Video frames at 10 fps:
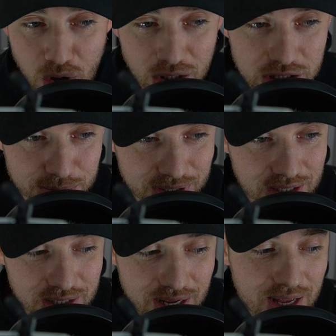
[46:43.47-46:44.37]
launches,
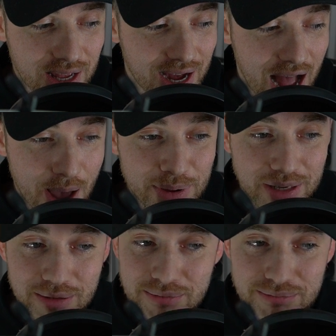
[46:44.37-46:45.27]
because I've
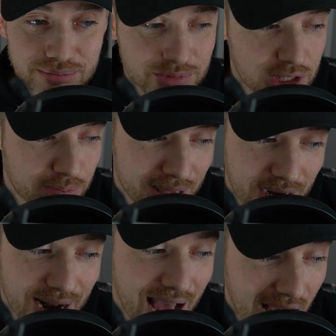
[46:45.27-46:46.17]
been
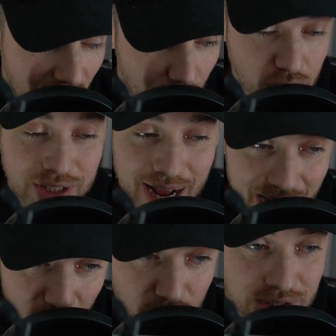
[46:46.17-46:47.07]
spending hours and
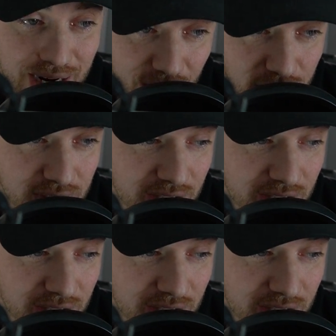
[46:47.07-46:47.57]
hours and hours